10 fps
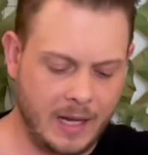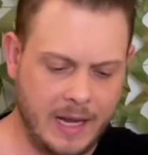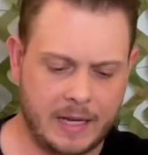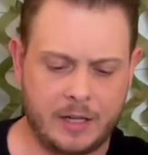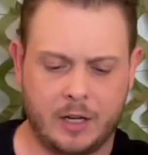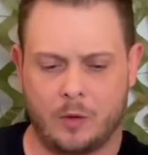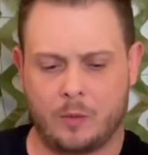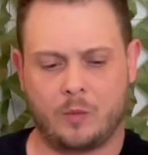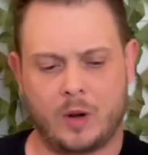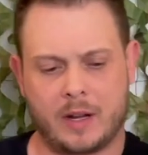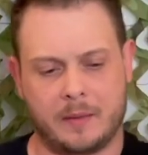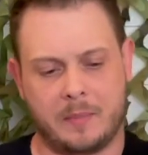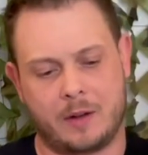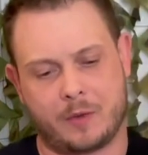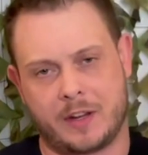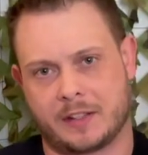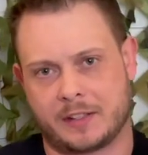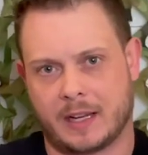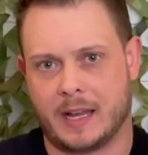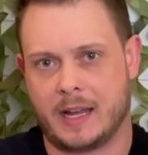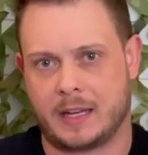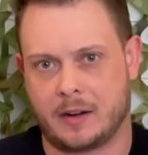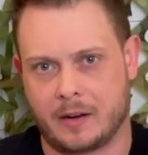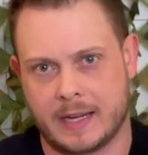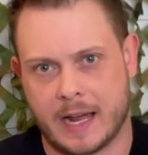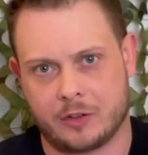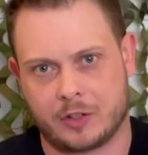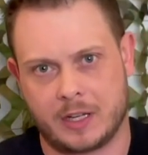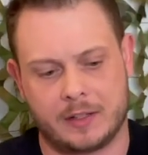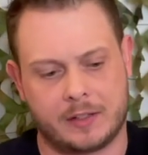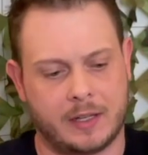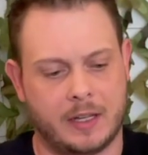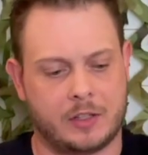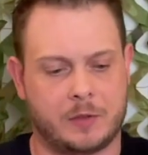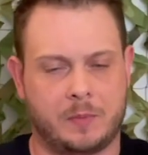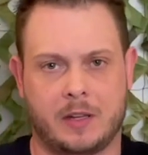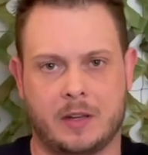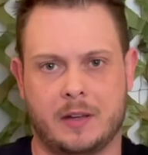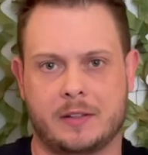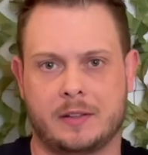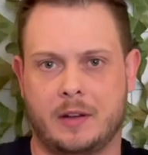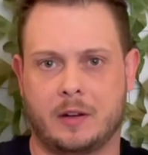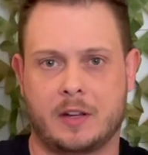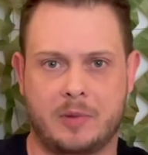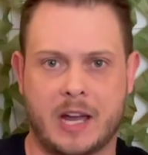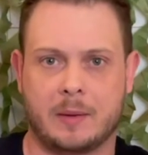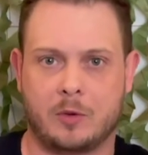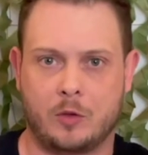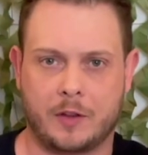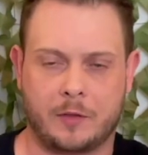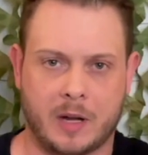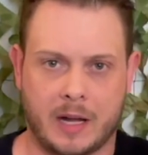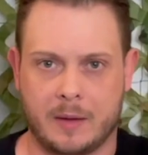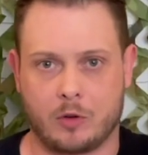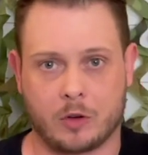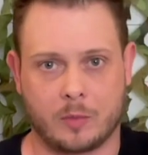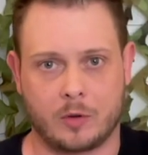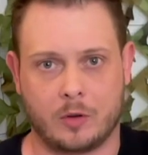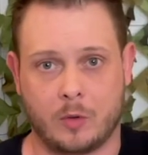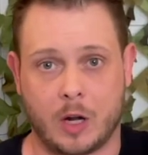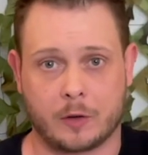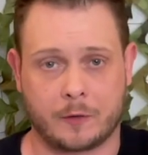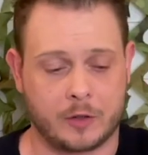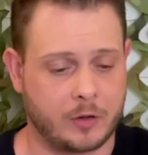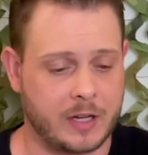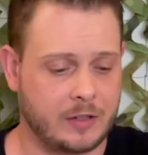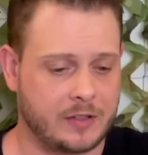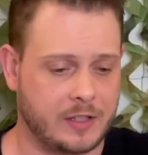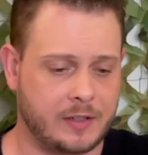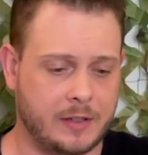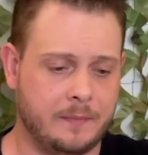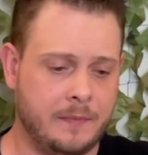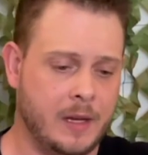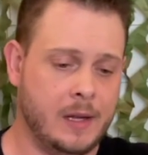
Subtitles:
And you know, one of the main reasons I like carrying Nalgenes is just because they're compatible with my portable water filtration system.